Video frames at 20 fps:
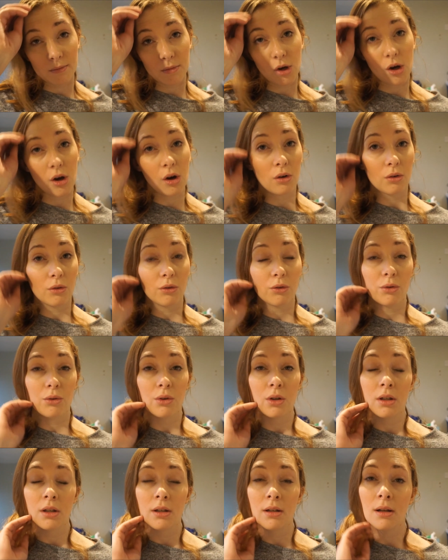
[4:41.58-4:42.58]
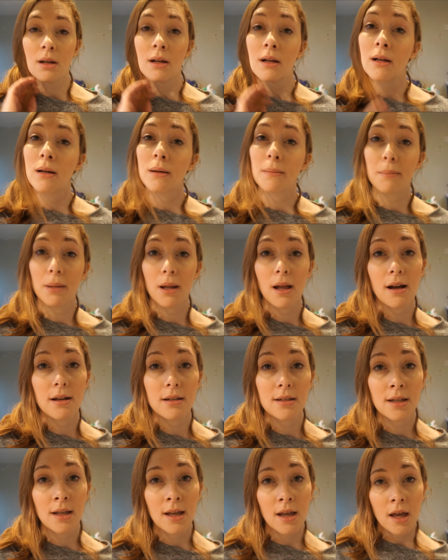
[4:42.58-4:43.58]
of
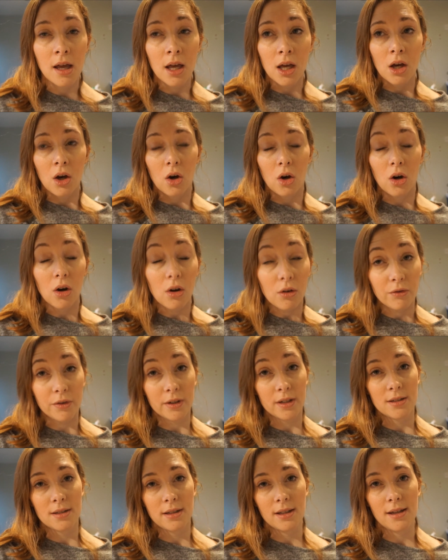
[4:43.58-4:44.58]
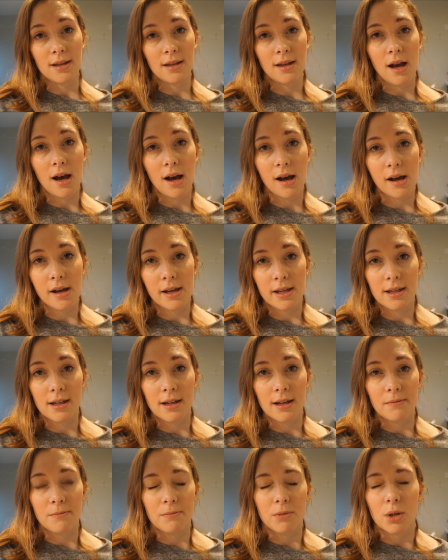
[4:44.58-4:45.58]
blood. Obviously I
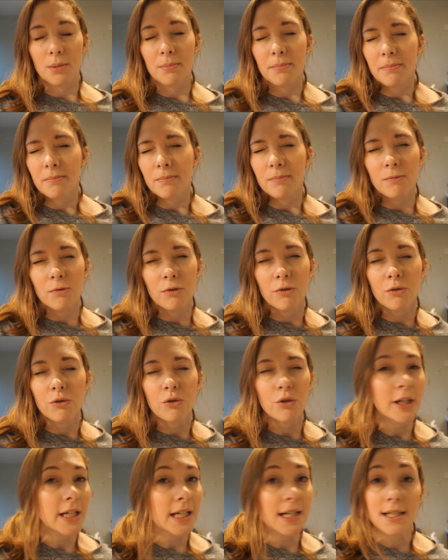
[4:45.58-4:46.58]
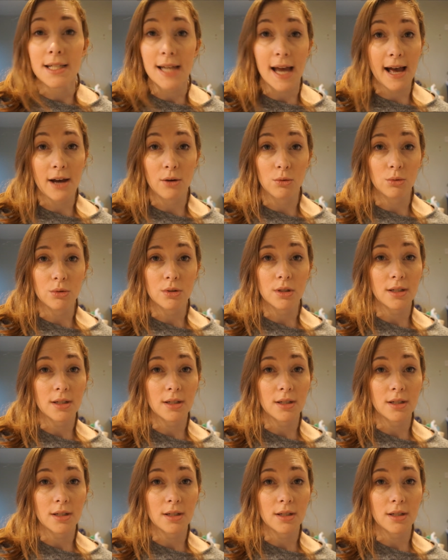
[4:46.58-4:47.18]
freaked out.